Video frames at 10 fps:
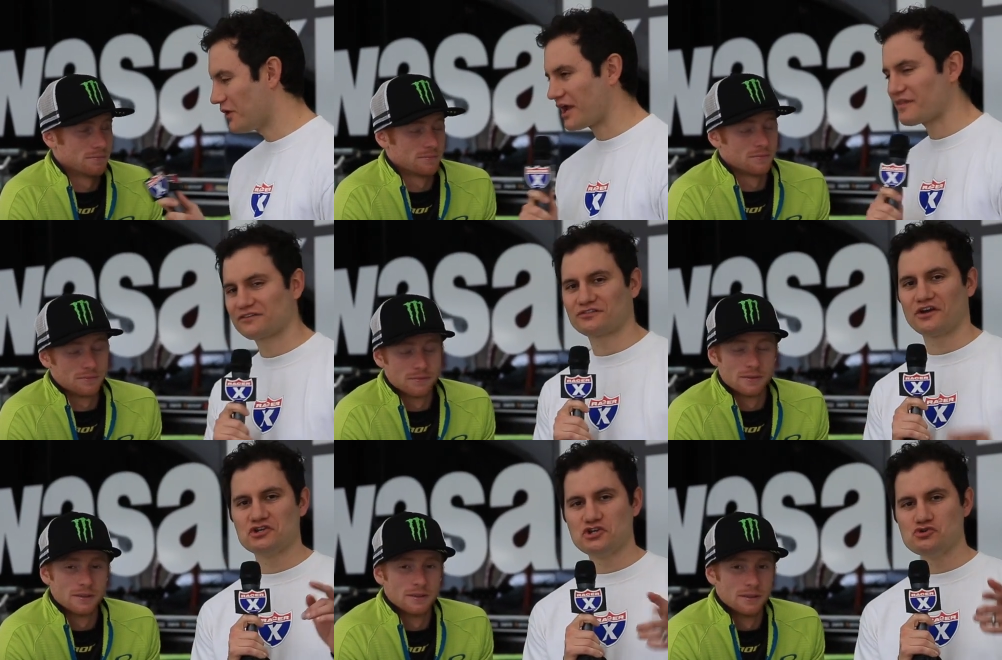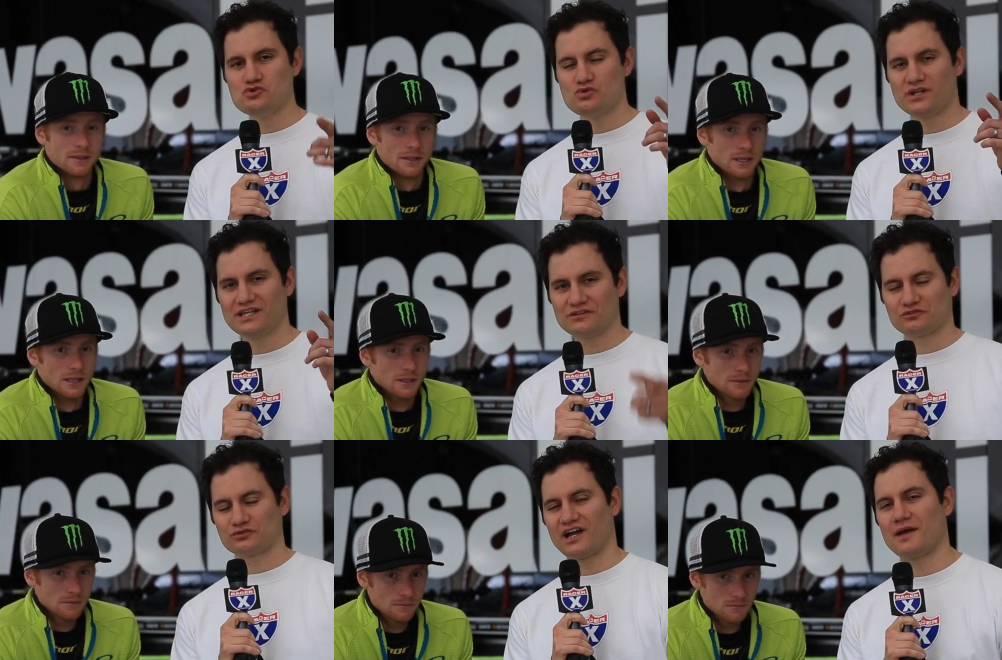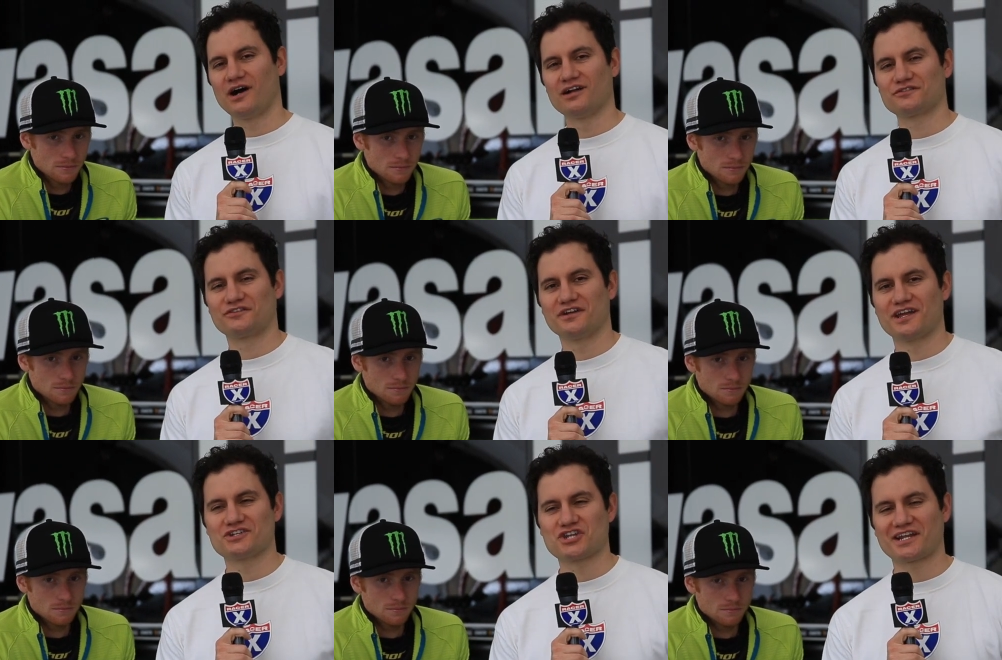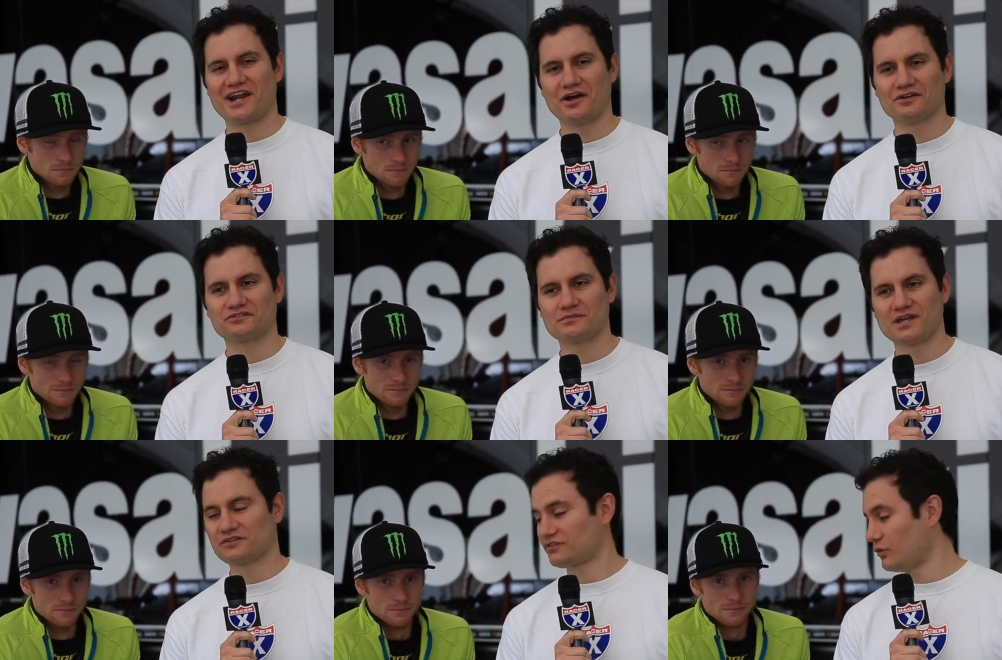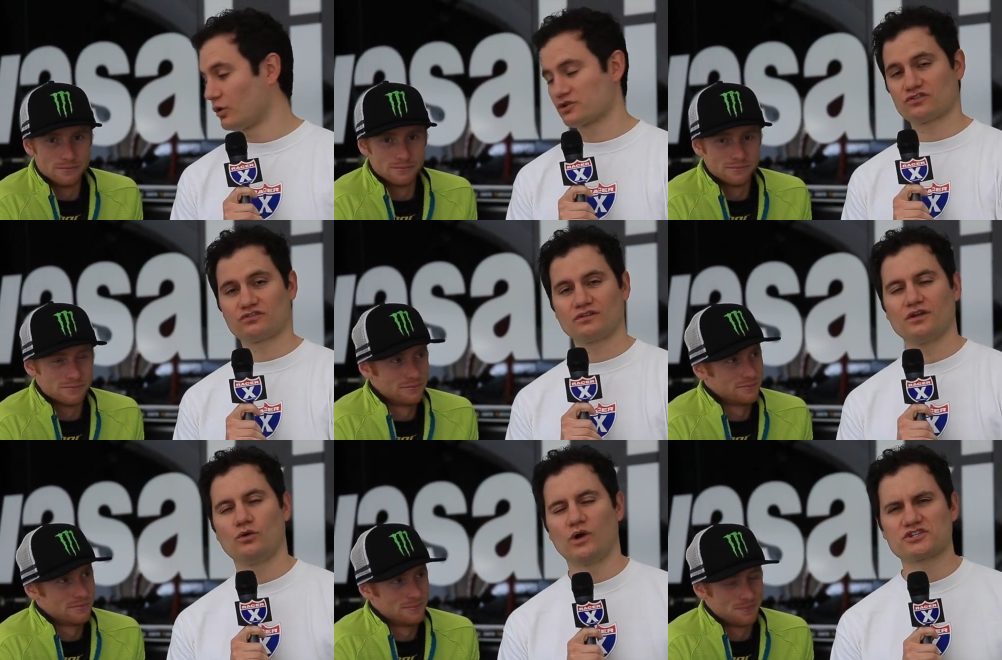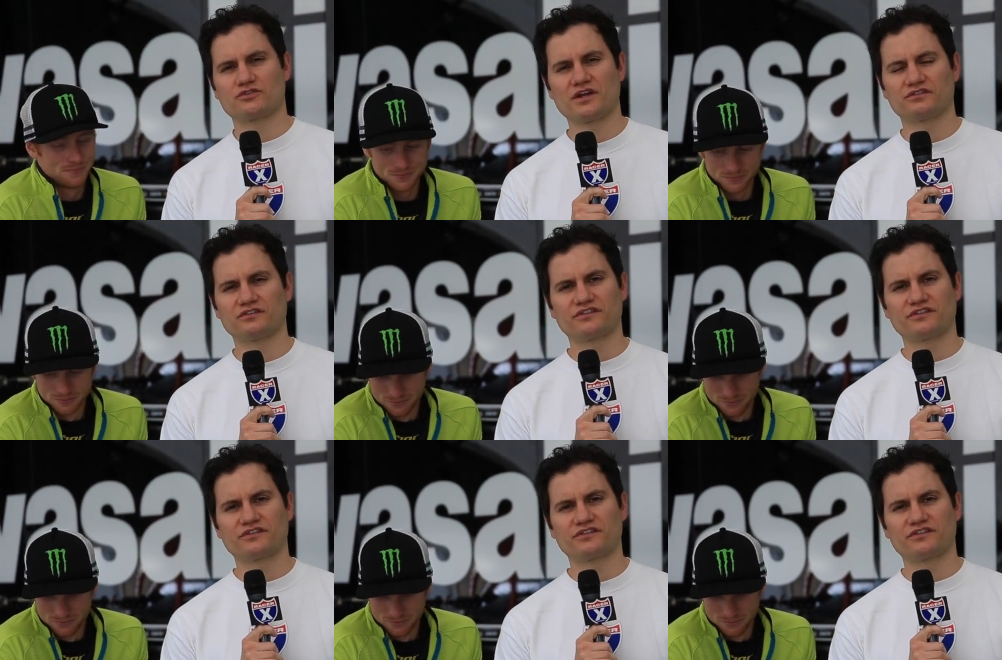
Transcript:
Speaker 1: Okay, that's uh, noon Eastern time on Sunday. Check it out on CBS or just watch the race